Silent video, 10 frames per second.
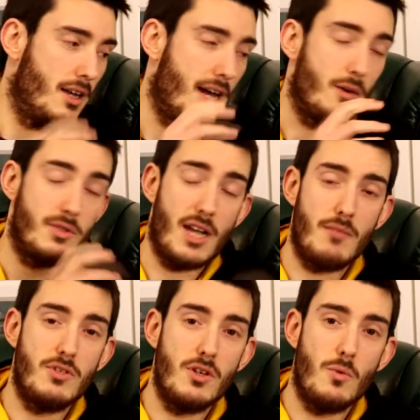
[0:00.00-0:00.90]
Now
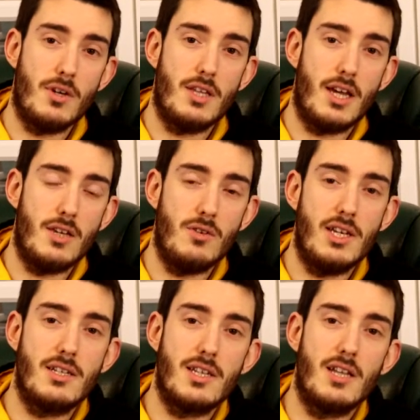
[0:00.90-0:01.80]
Tamdhu, one of their
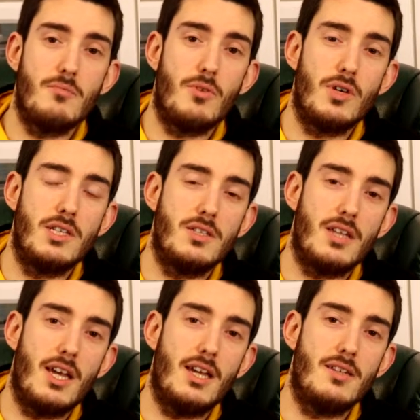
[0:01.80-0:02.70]
unique selling points
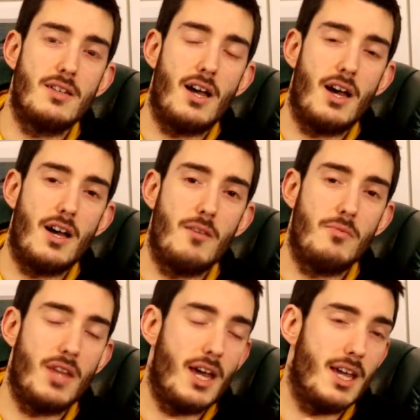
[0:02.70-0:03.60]
is
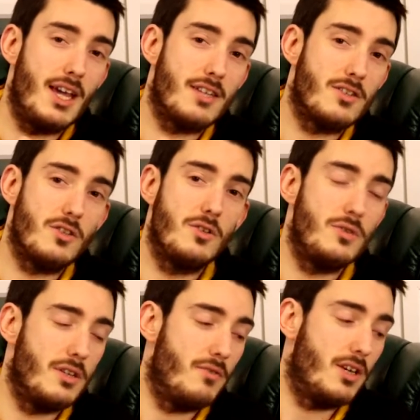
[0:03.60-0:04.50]
they
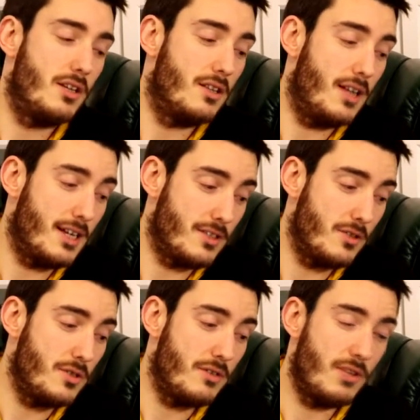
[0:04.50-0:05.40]

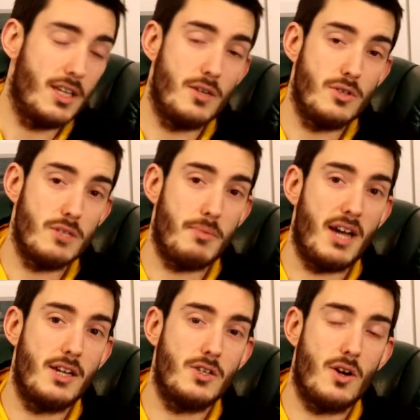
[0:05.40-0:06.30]
exclusively use
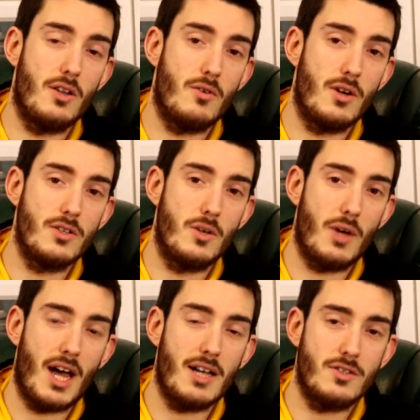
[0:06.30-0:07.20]
Spanish Oloroso
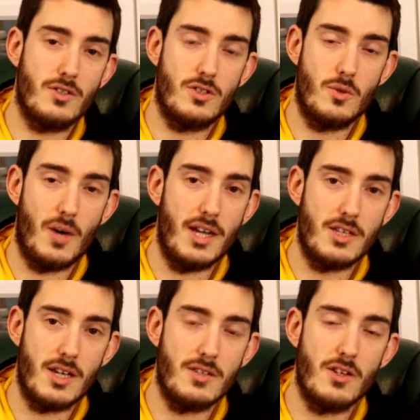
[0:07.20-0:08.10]
casks to
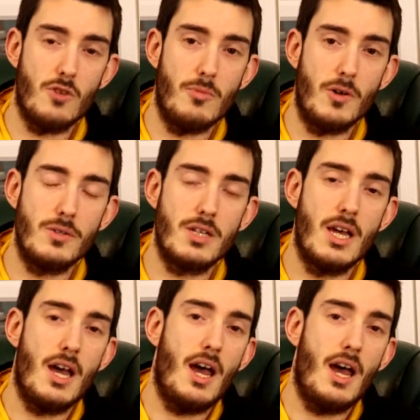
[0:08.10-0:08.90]
age their single malt,